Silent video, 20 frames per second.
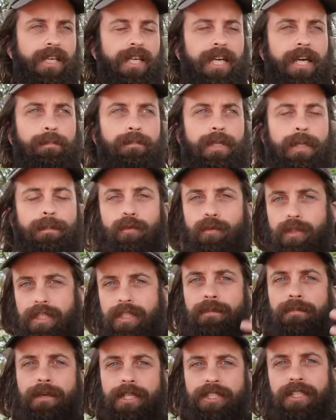and people would
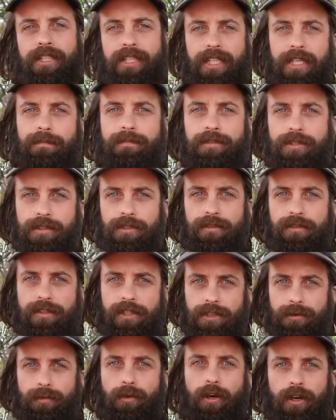commission him to do
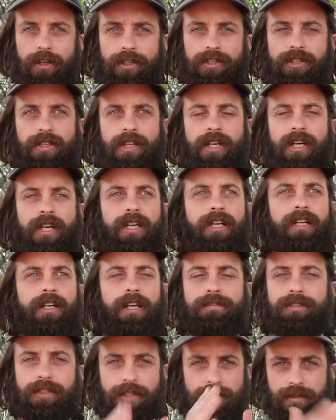these works
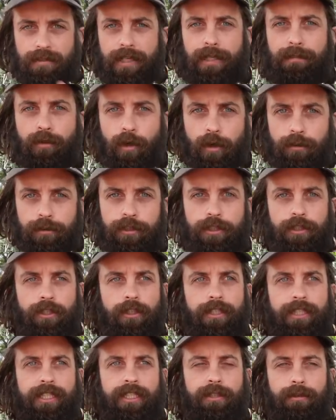of just straight
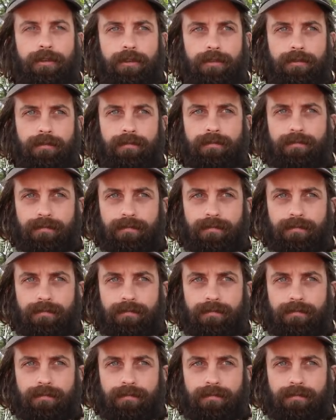portraiture and he would